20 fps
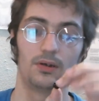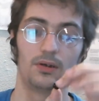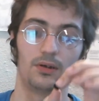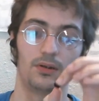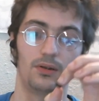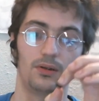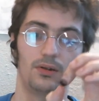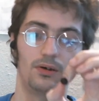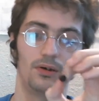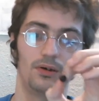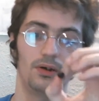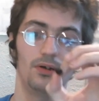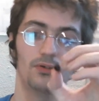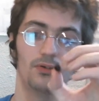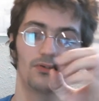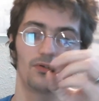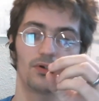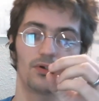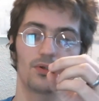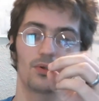They're in
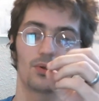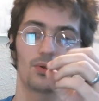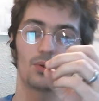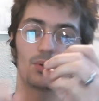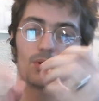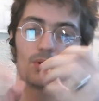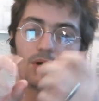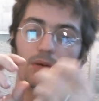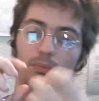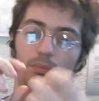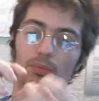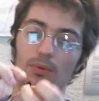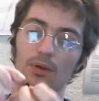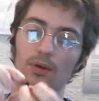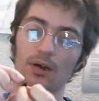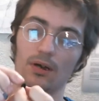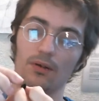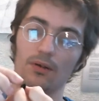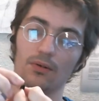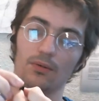such a shape that
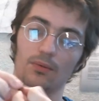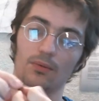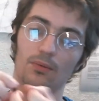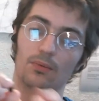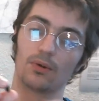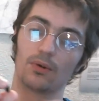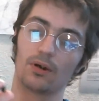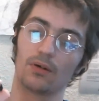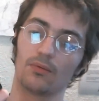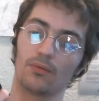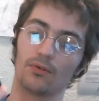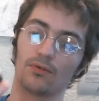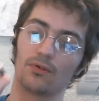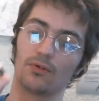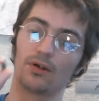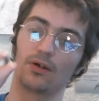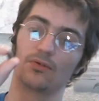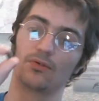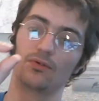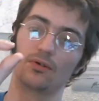whatever
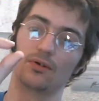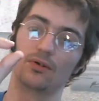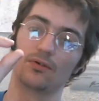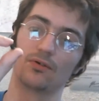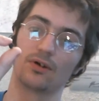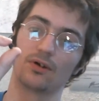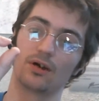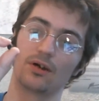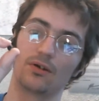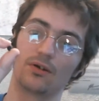size you decide,